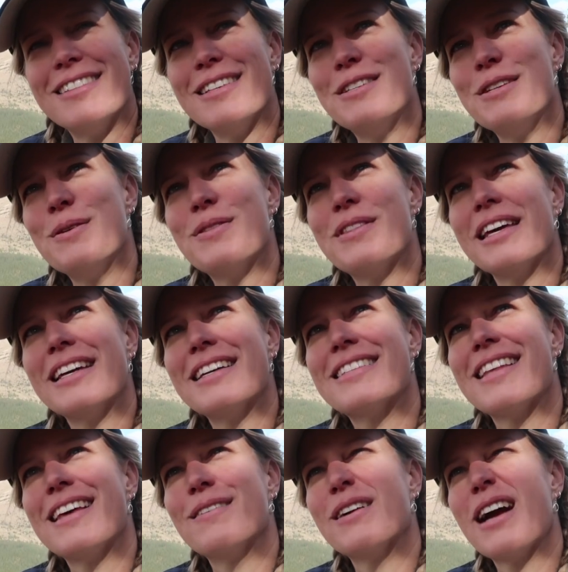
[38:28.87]
to do things
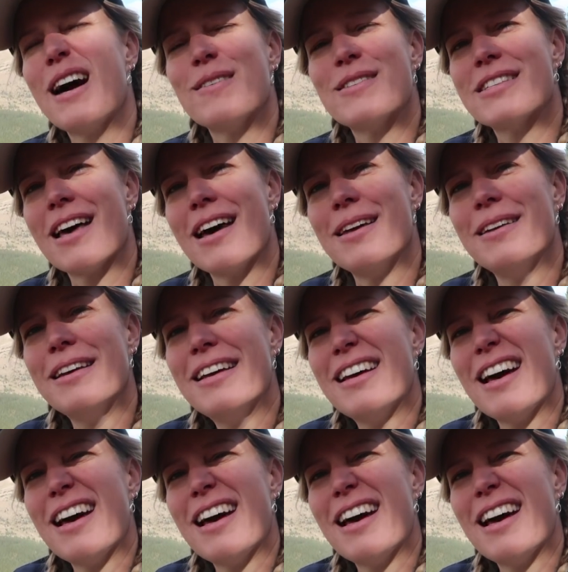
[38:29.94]
that were outside.